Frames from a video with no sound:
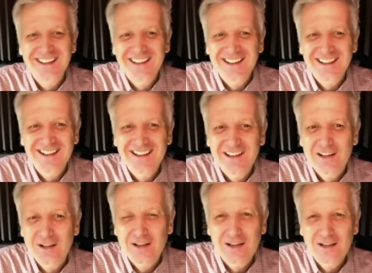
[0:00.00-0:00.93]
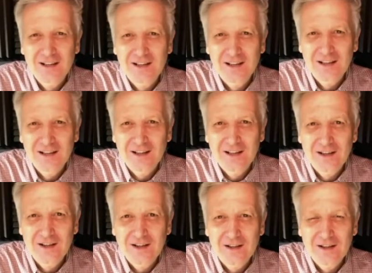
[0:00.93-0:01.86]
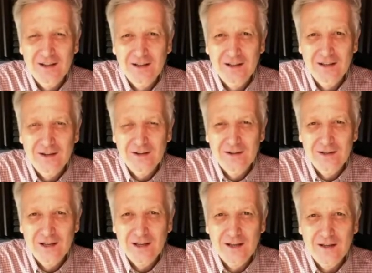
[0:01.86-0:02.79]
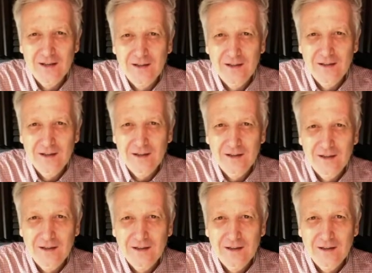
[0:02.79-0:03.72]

The person shown says nothing.